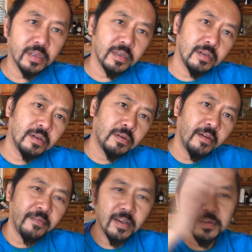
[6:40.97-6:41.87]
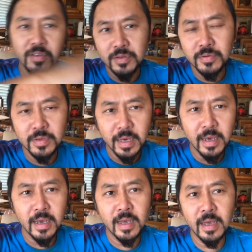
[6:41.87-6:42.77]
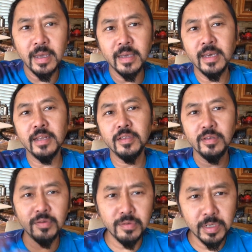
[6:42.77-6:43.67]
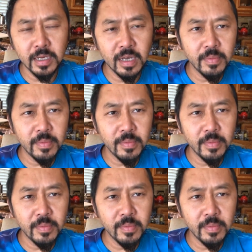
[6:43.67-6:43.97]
Oh, I found a new guy. I got a new job.